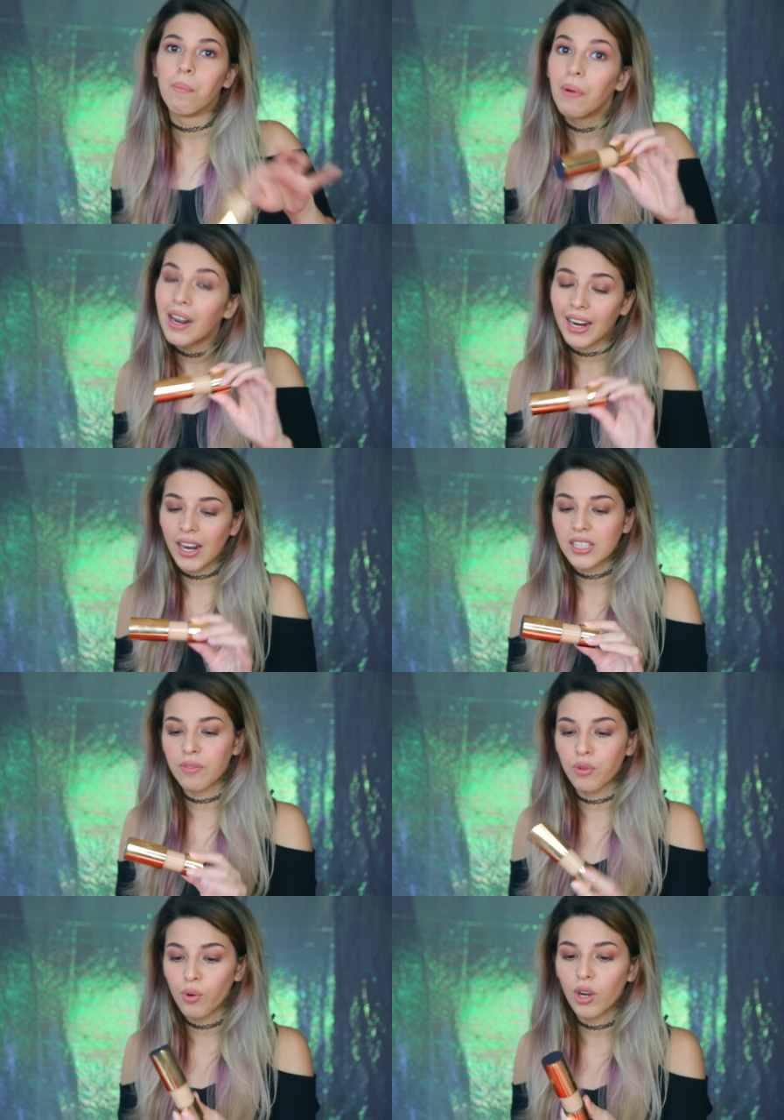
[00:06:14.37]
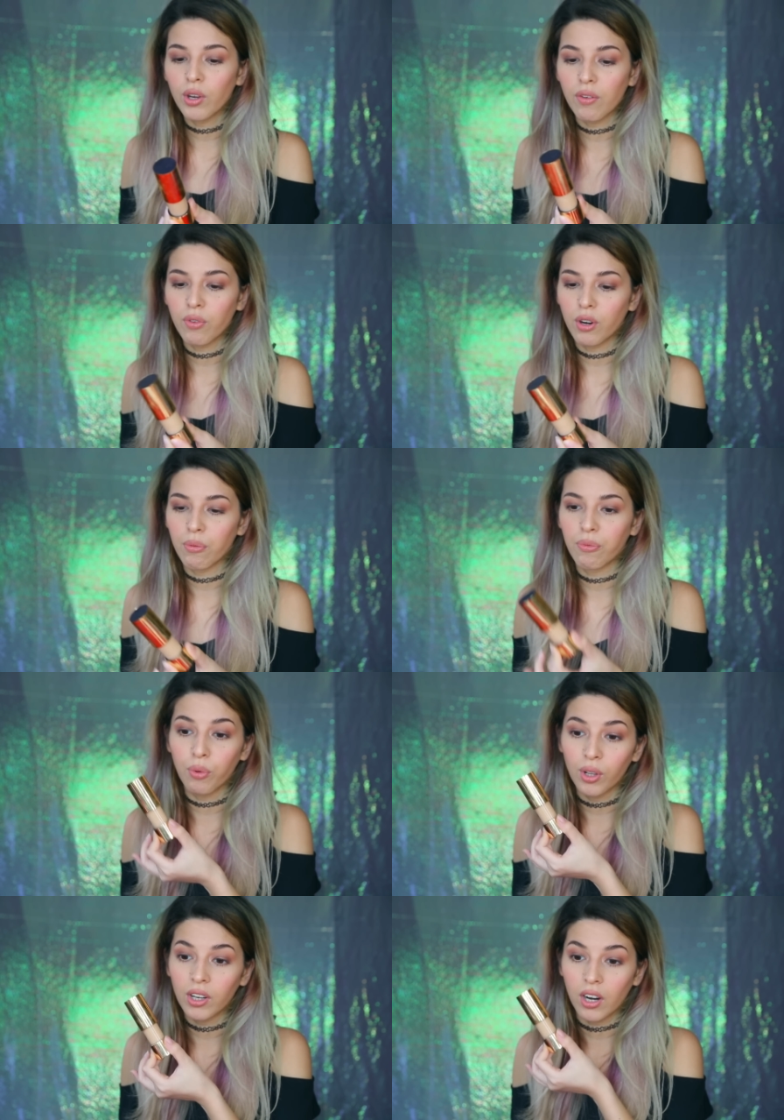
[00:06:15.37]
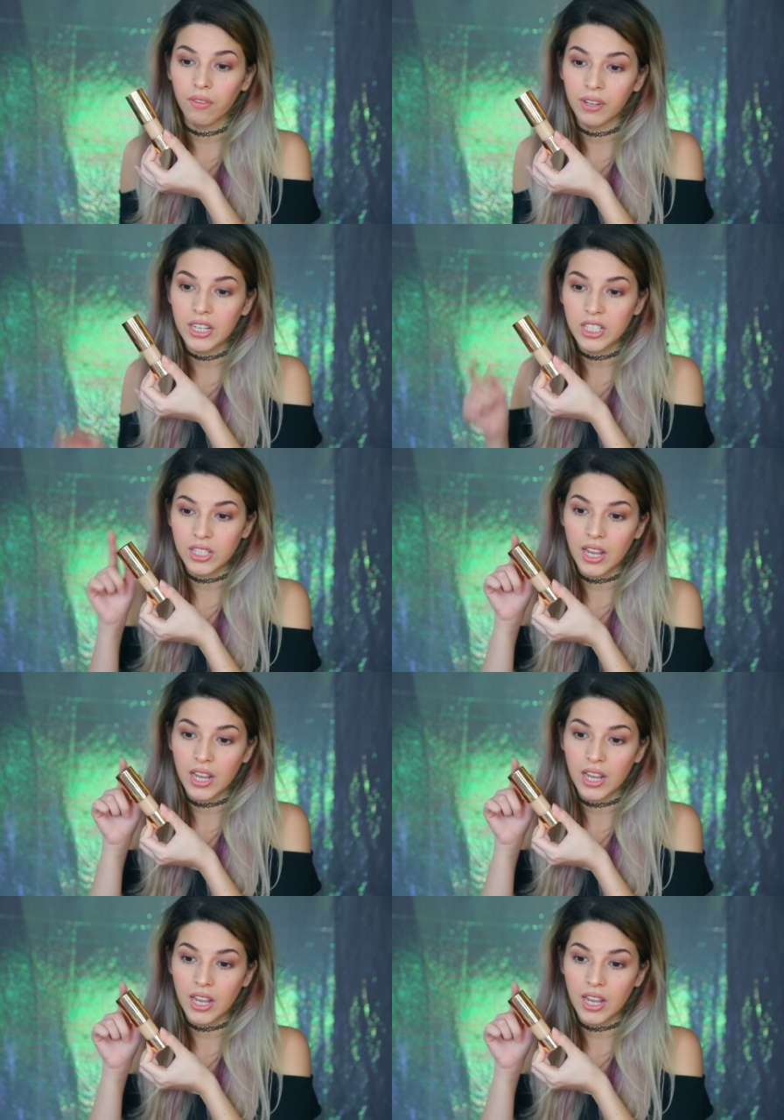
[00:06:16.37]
But I guess if you are looking for fuller coverage,